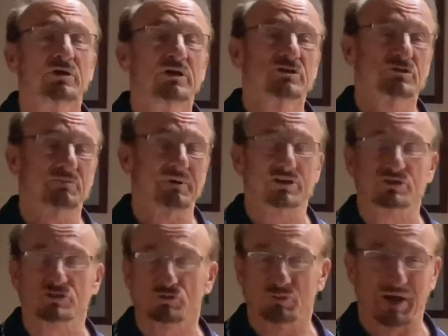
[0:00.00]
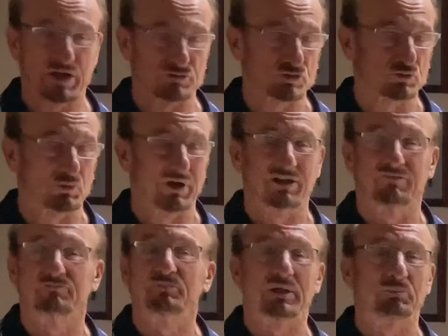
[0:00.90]
tremendous groundswell
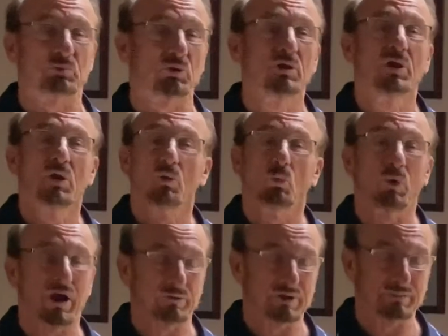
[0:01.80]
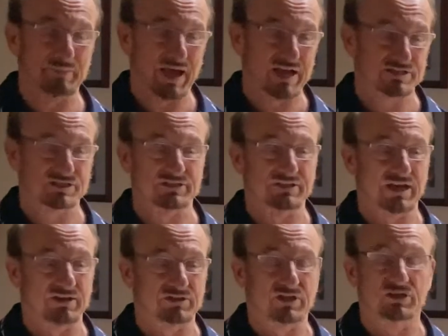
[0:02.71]
of people wearing masks, and
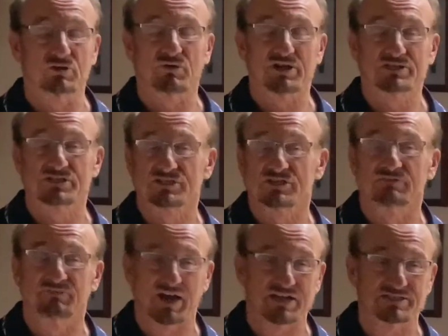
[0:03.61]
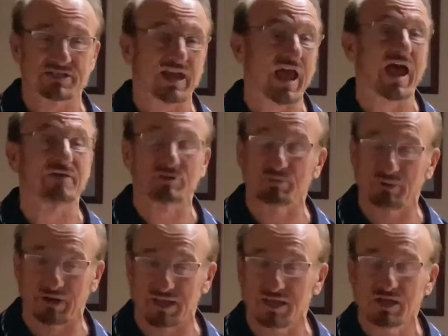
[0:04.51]
now the U.S. has advised that
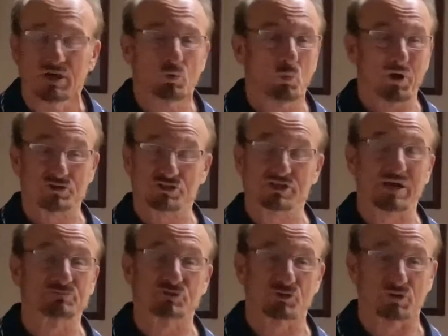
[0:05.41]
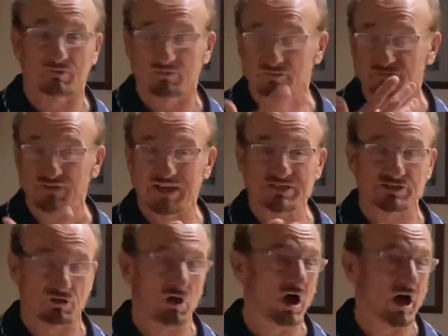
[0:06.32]
everybody wear some sort of a face
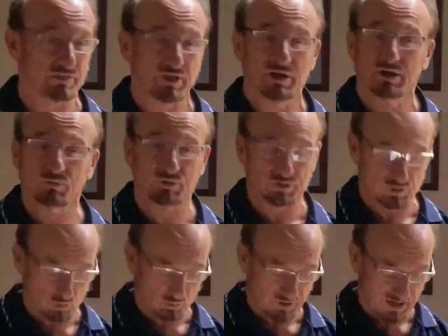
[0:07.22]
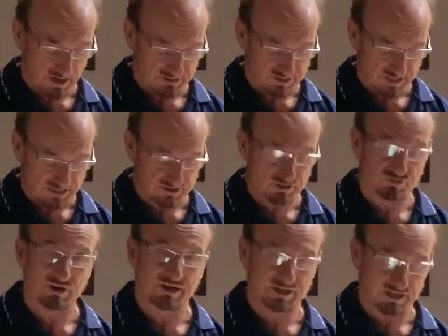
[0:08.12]
cloth when they're going outside to
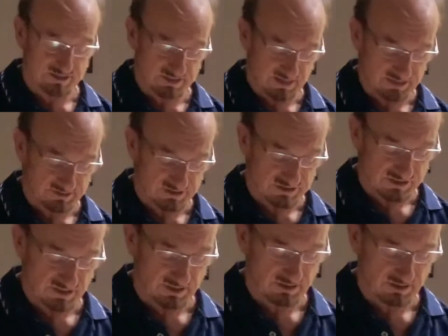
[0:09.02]
try to contain this thing.